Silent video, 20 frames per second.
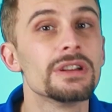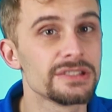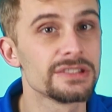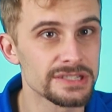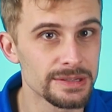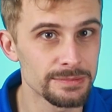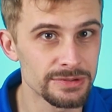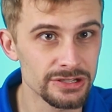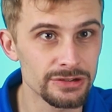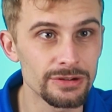
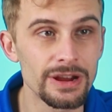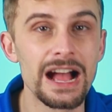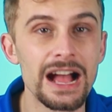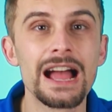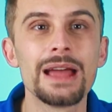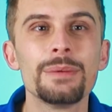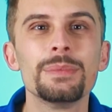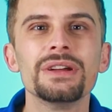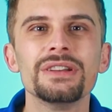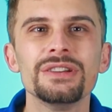
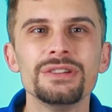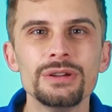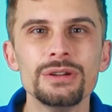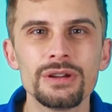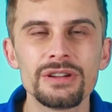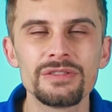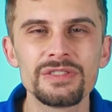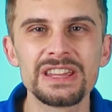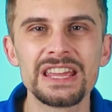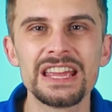subscribe,
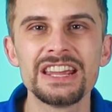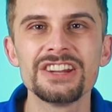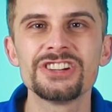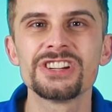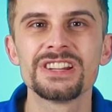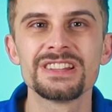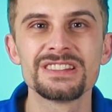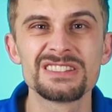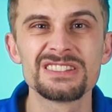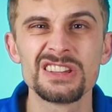
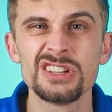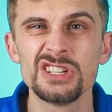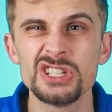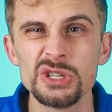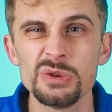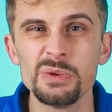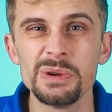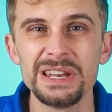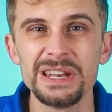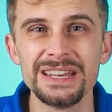notifications,
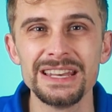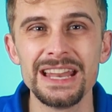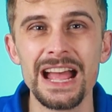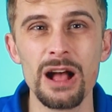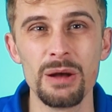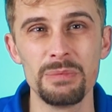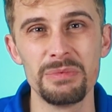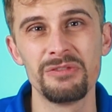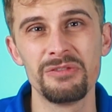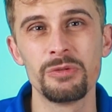do it
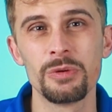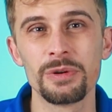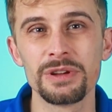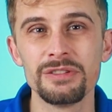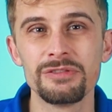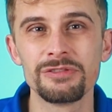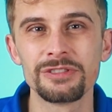now before you